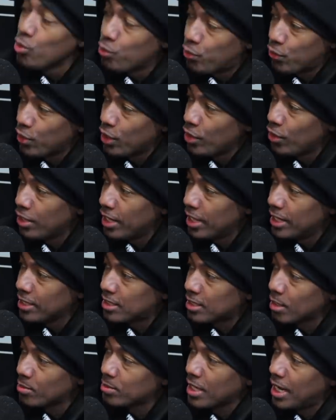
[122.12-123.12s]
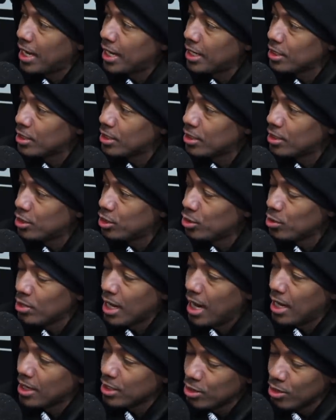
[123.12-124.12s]
feel that sometimes you
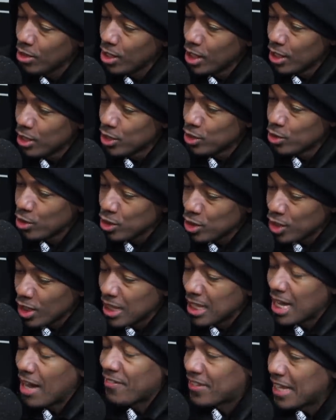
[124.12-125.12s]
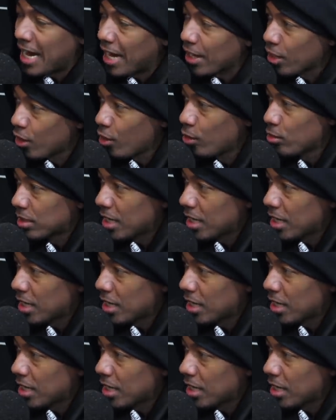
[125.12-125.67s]
not you you you're left out of those